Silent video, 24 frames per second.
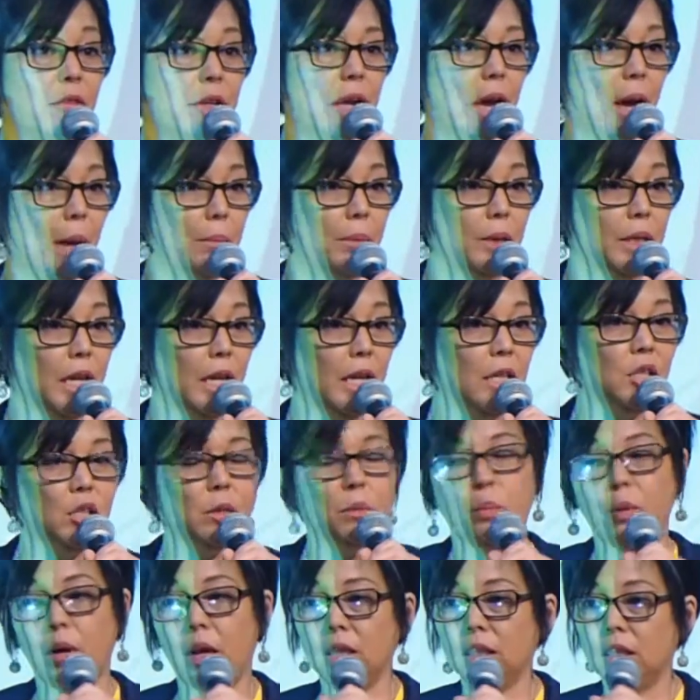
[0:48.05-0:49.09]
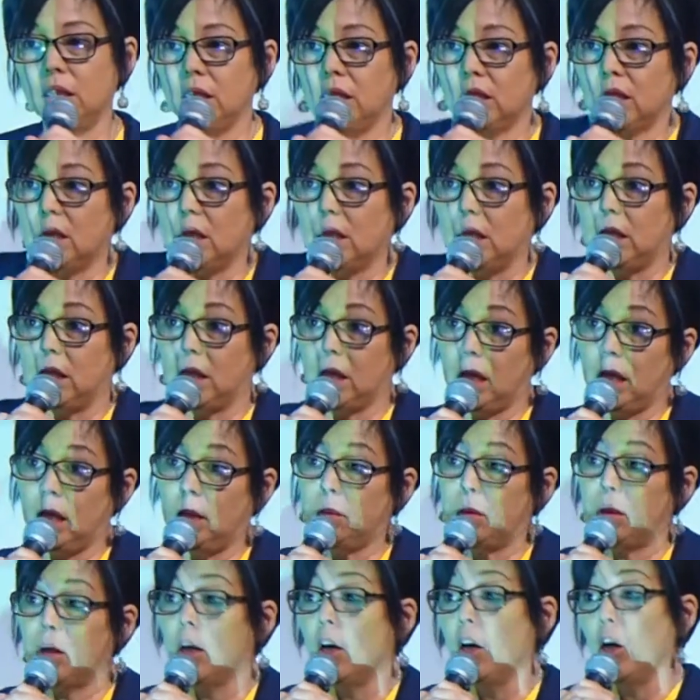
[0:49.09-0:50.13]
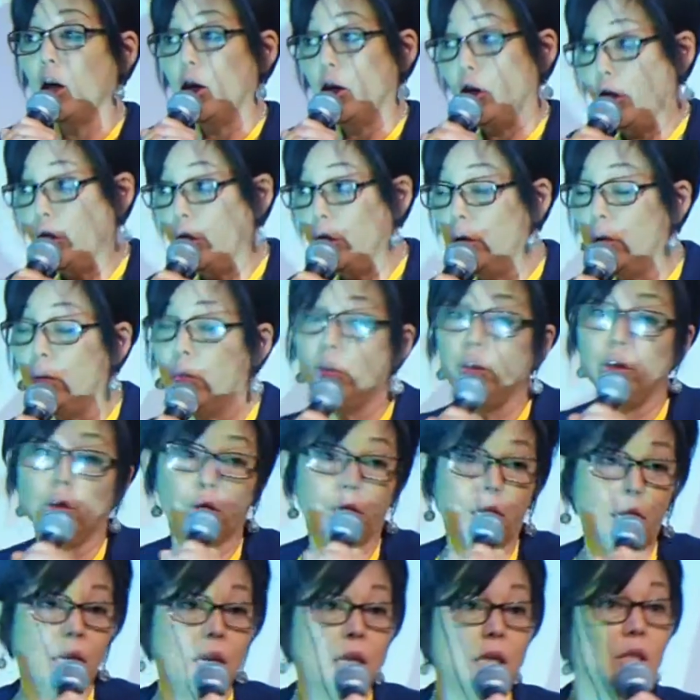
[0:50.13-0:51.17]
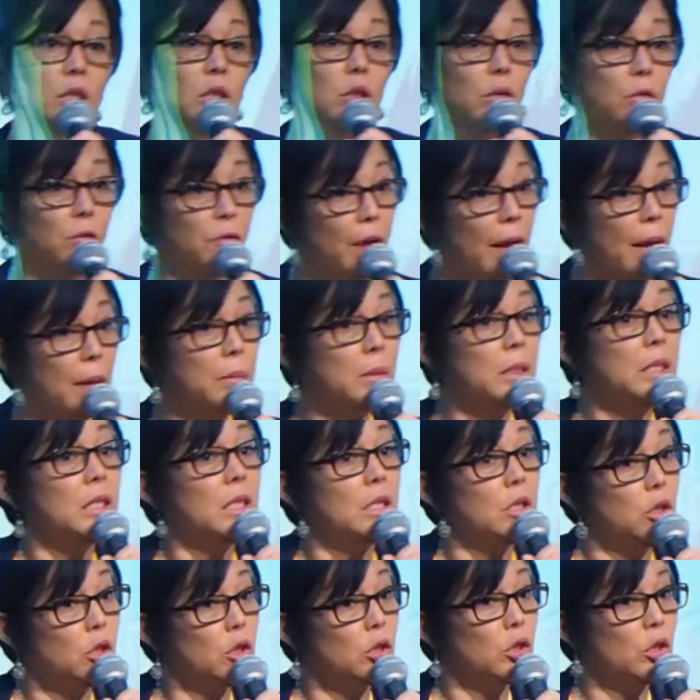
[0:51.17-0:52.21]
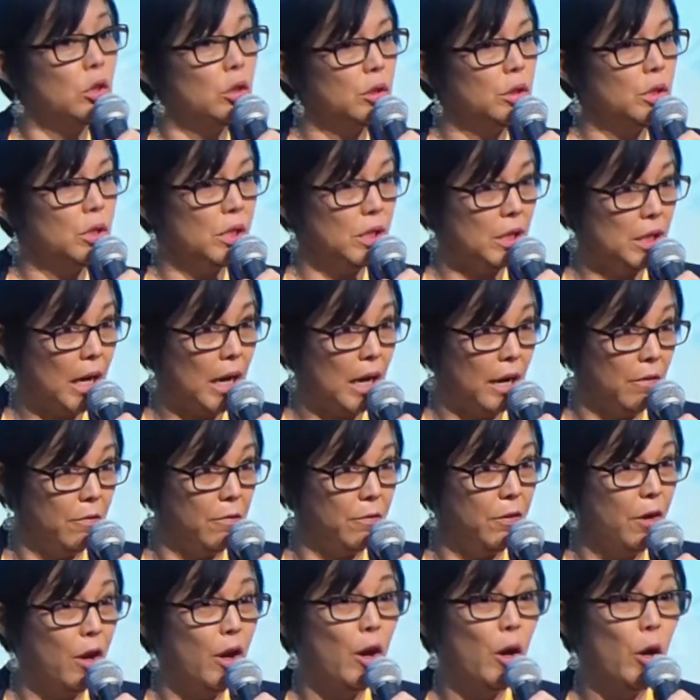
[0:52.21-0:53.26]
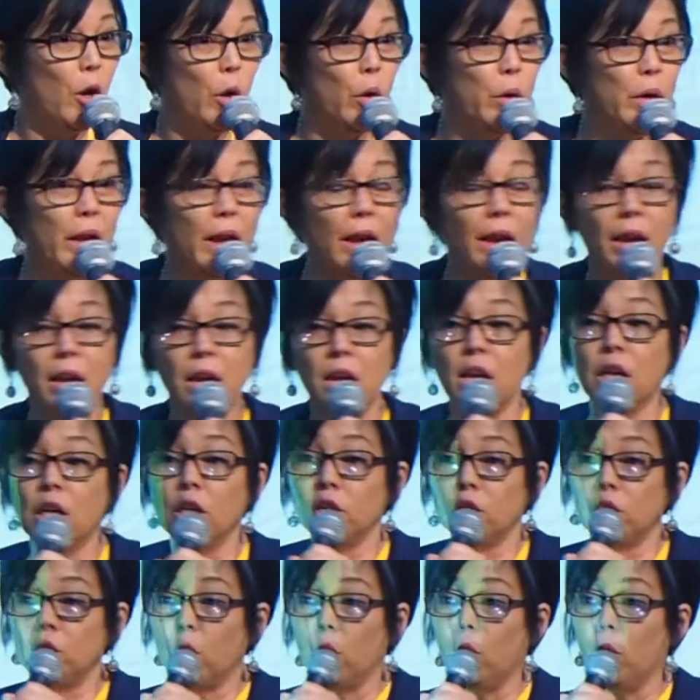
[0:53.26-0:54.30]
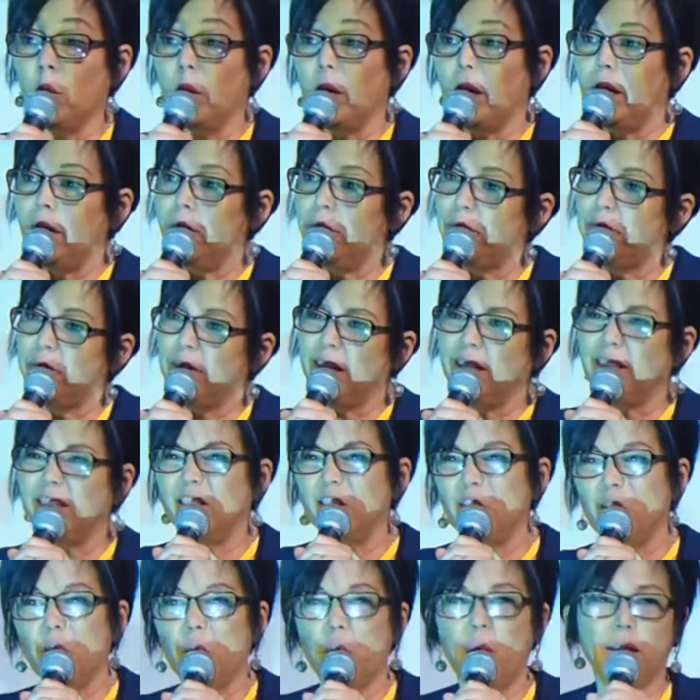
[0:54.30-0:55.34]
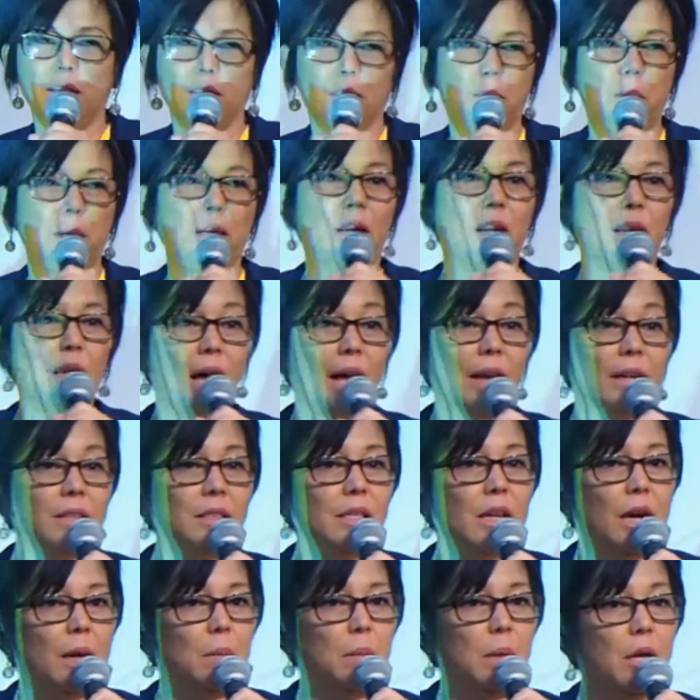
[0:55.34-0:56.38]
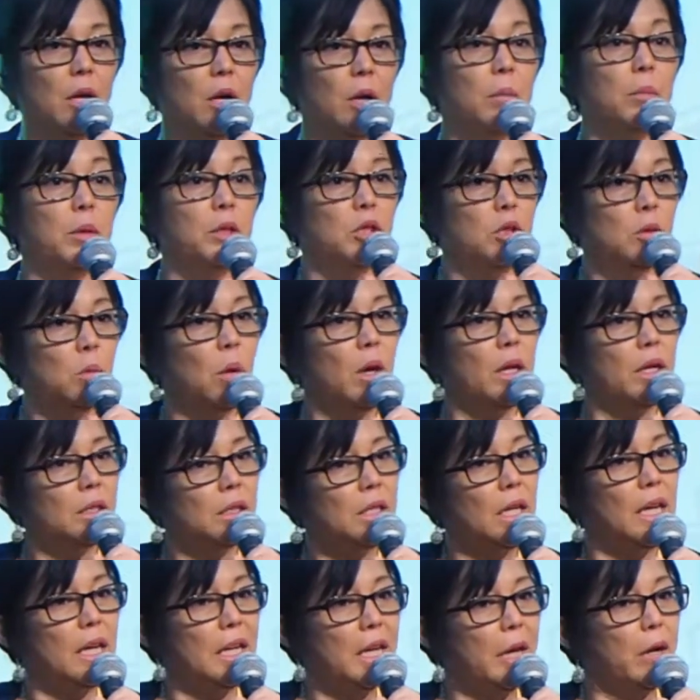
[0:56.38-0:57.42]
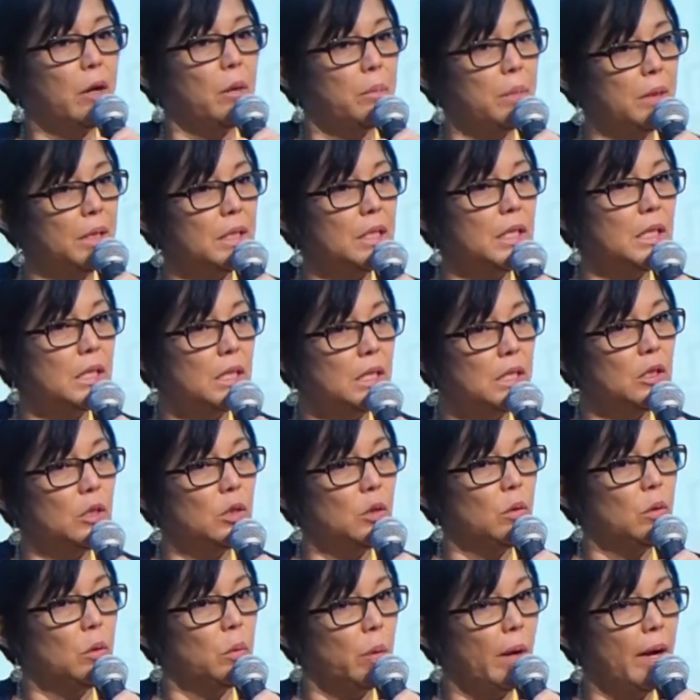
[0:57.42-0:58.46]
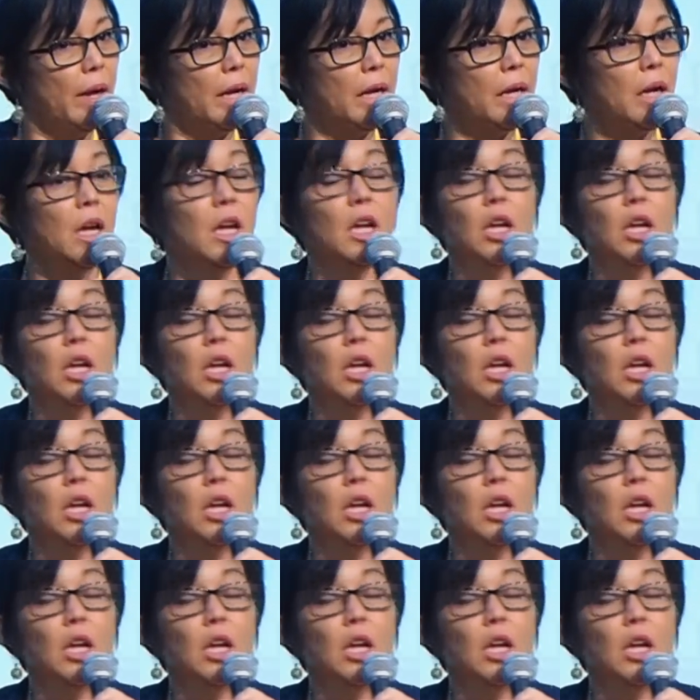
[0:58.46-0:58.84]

an application process because it keeps you, your kids, your families, and your church safe, okay? So if you don't want to spend a lot of time here, but you want to take care of business and do it right.